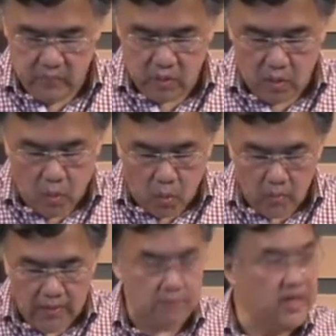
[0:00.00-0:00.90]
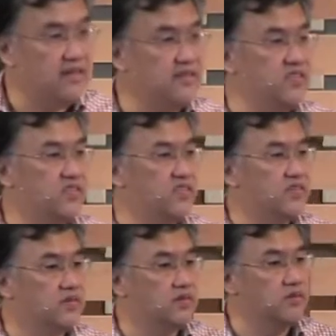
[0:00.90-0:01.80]
All that
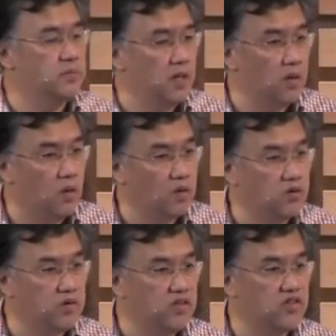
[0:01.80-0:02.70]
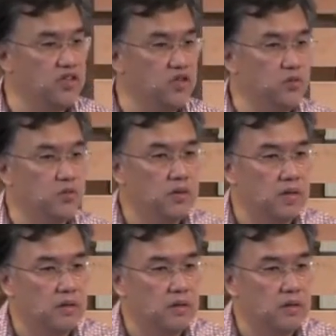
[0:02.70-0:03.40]
matters to belong to this new